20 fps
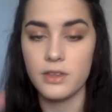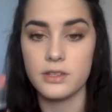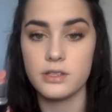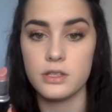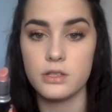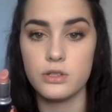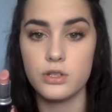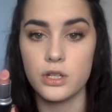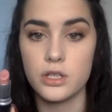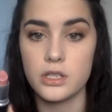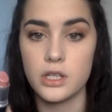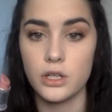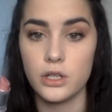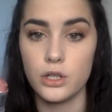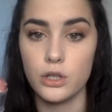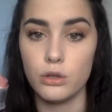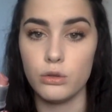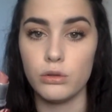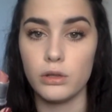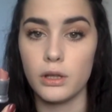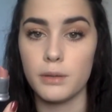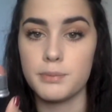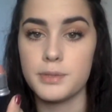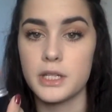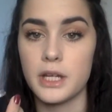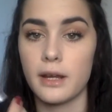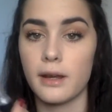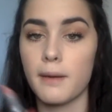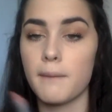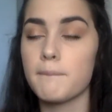This is just a nude
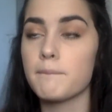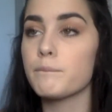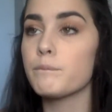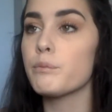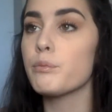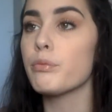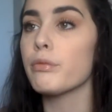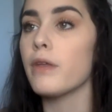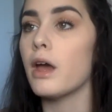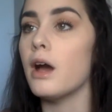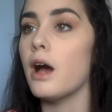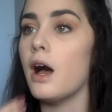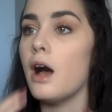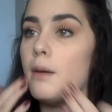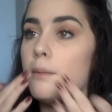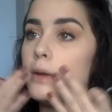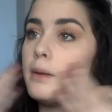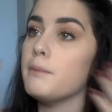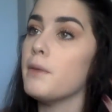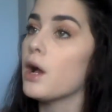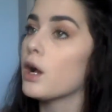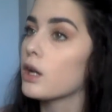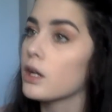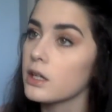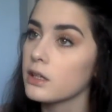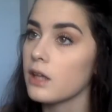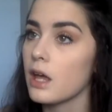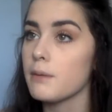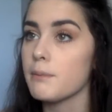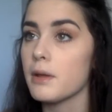lipstick. And I'm not
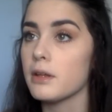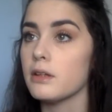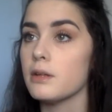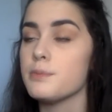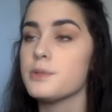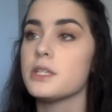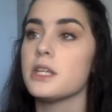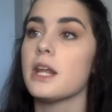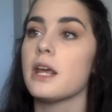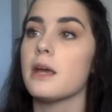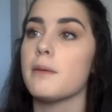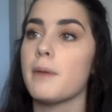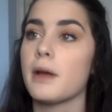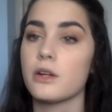going to line my lips today.